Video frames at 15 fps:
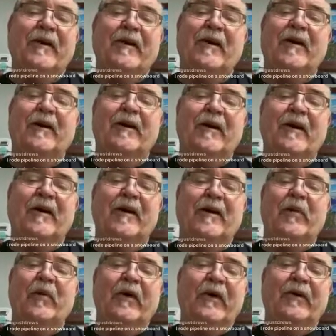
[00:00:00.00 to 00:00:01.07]
I
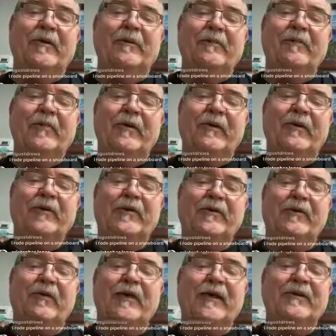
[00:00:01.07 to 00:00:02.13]
will, but no,
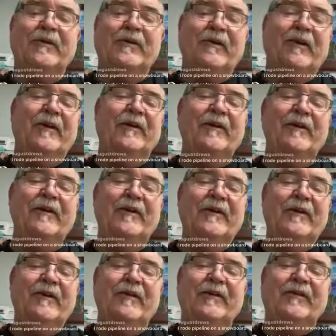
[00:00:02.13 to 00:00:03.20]
it's reluctantly,
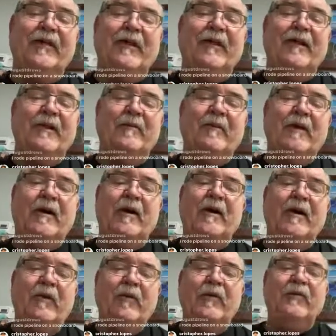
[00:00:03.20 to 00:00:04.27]
because I
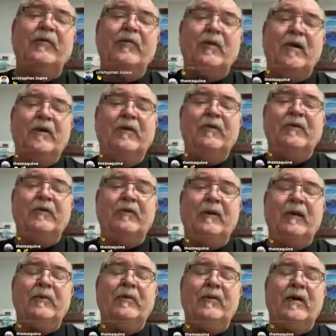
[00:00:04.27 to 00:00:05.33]
always want to
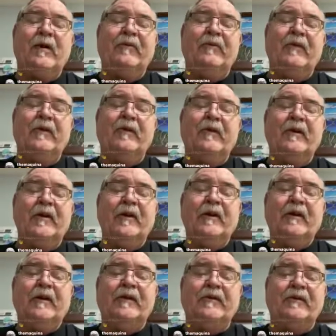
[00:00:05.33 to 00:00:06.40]
make what I feel
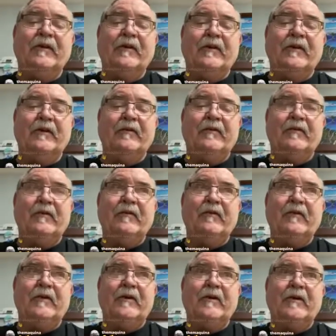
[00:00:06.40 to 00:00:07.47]
is going to give
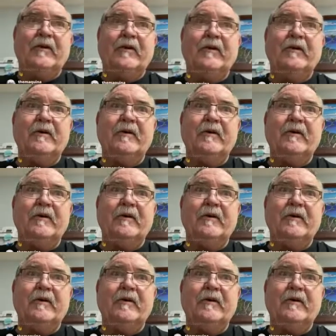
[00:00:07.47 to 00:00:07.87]
the